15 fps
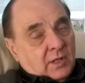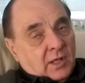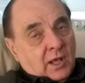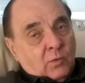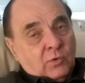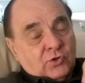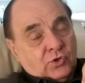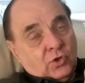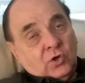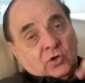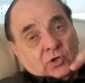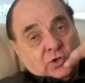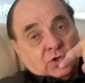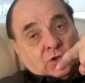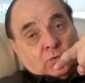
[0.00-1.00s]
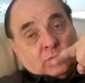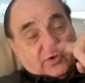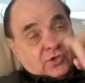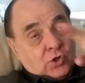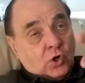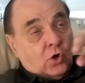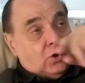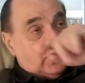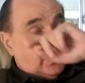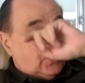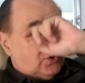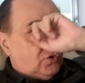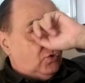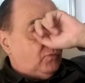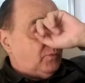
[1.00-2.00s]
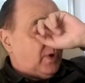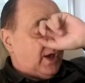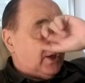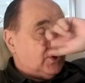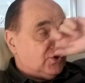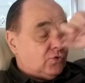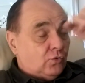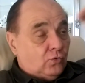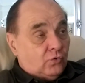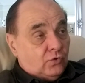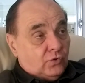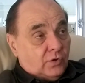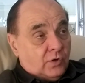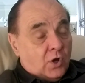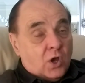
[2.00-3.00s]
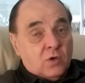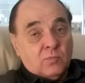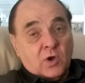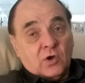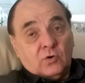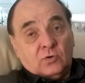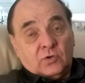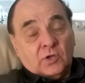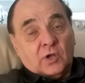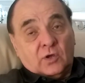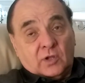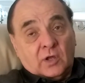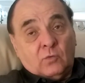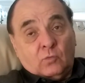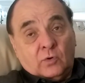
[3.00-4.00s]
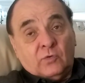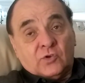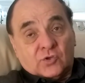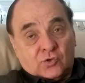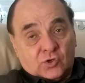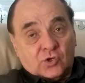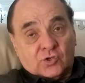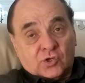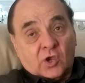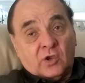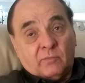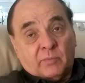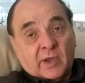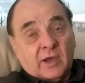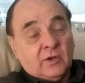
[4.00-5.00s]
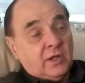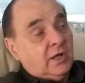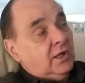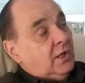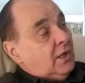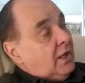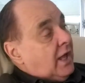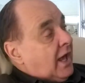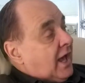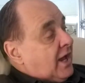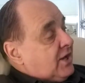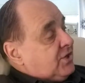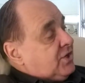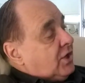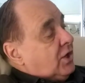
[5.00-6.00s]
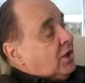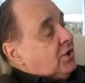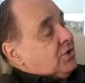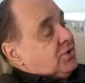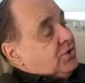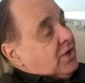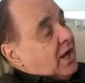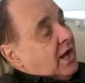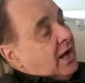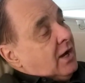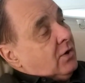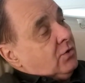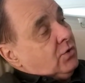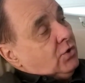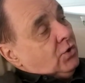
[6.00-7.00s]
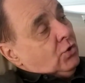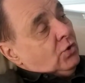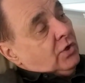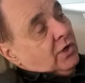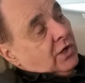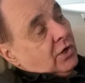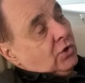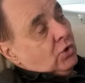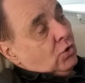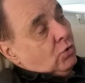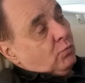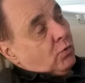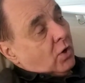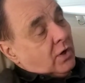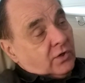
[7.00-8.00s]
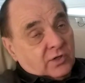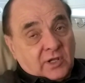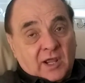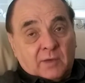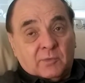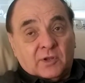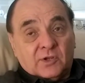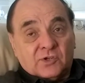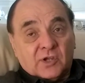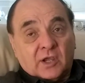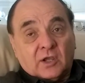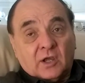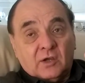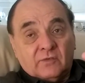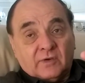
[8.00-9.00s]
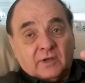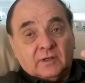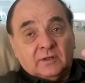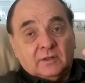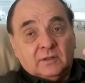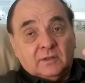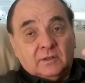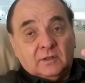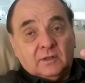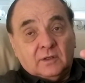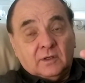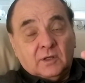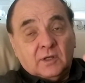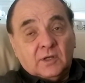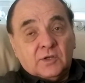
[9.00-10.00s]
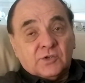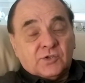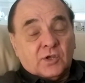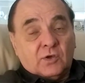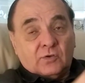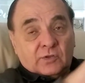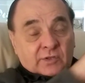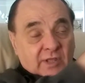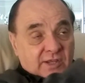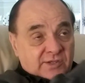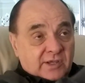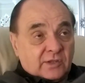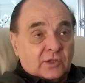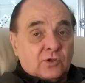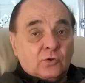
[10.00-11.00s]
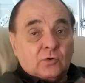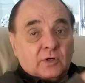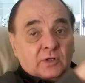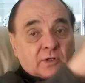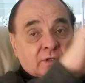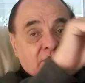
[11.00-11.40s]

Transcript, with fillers: And what you got to do, whether it's Colgate toothpaste or Omo, you know, uh, sewing powder, as it goes down, you need a new product to come in and take over. Mm. So that's how they do it.